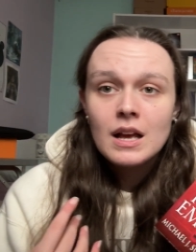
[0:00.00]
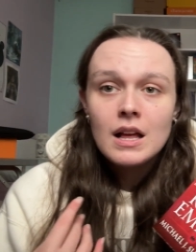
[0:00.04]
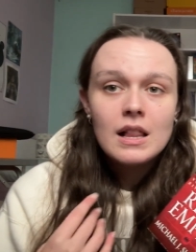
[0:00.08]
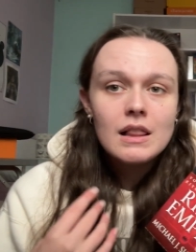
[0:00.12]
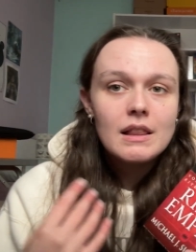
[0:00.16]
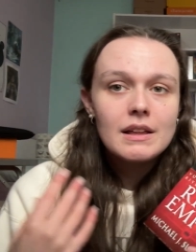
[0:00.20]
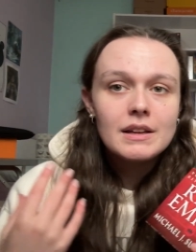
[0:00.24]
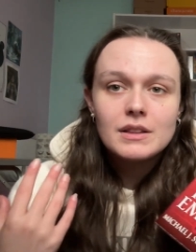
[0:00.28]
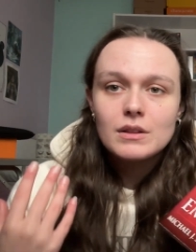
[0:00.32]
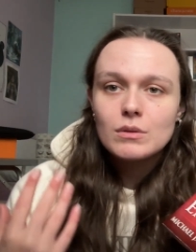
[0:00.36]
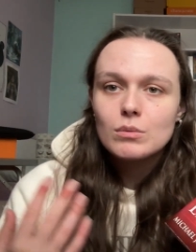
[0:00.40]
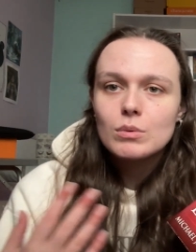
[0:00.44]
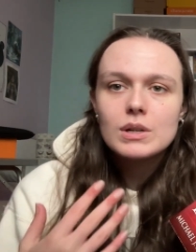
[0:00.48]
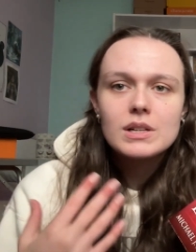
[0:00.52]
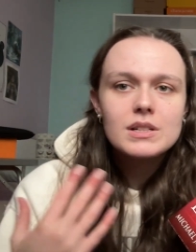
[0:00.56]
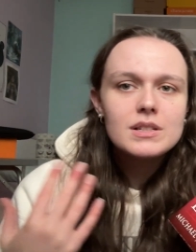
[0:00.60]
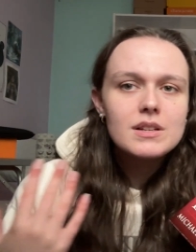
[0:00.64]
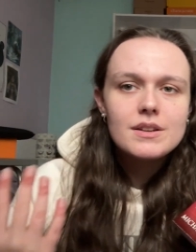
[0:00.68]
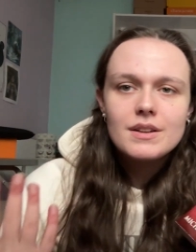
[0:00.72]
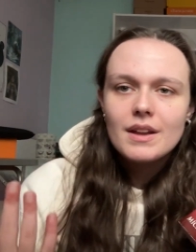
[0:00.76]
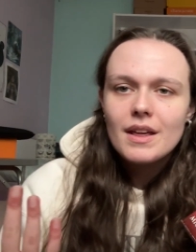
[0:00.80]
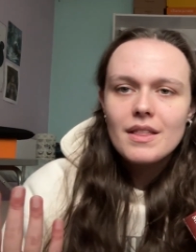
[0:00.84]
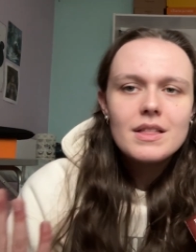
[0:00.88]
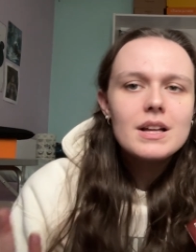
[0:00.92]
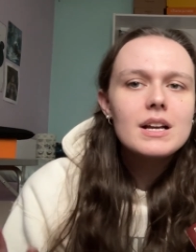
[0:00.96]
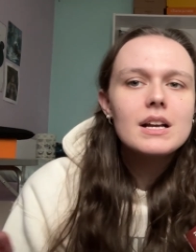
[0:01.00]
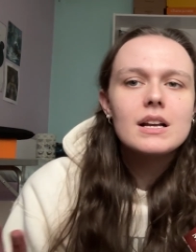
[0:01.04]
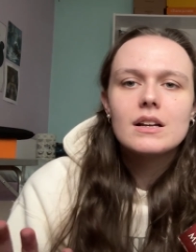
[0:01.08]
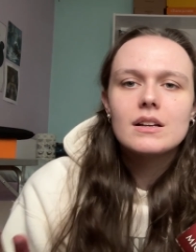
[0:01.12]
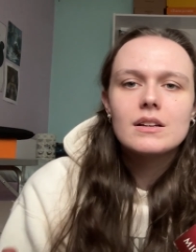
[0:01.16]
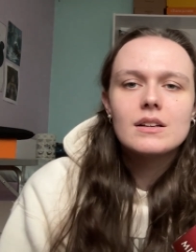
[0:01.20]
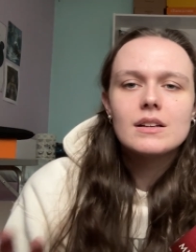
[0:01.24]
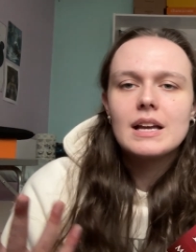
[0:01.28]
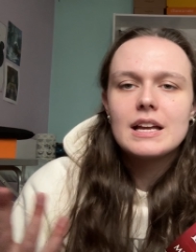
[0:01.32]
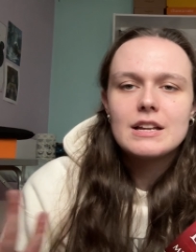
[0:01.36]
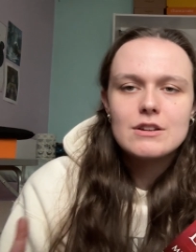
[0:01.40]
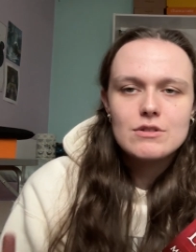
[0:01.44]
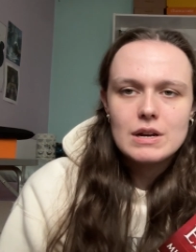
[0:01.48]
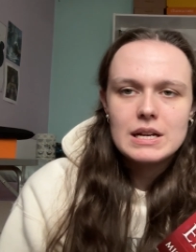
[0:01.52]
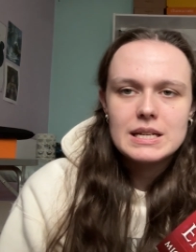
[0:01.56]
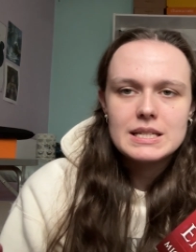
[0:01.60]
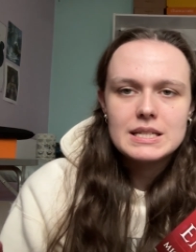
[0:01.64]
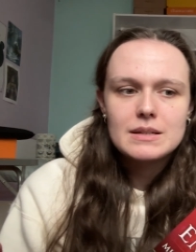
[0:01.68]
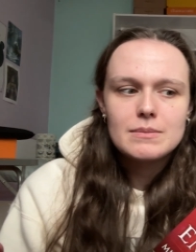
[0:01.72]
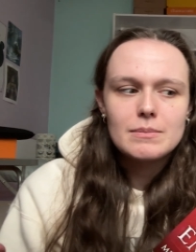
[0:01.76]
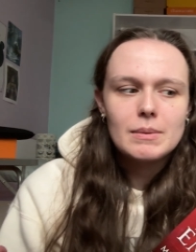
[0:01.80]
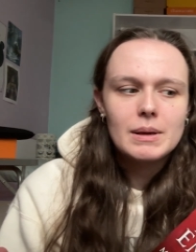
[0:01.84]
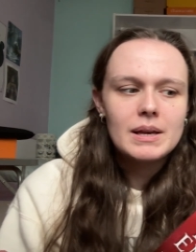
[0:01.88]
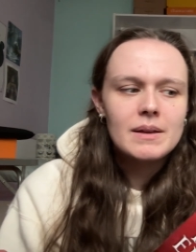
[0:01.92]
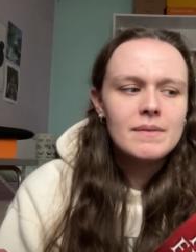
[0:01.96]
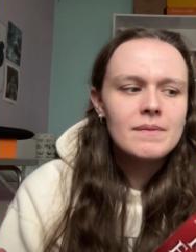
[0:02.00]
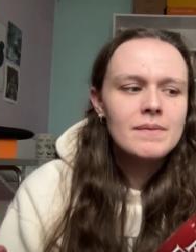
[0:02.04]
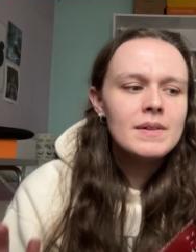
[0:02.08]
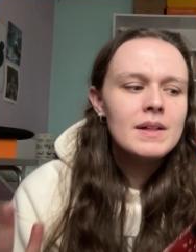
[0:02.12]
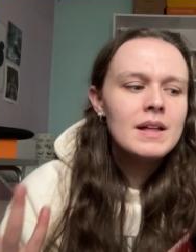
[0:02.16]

Like, the world, nothing interested me.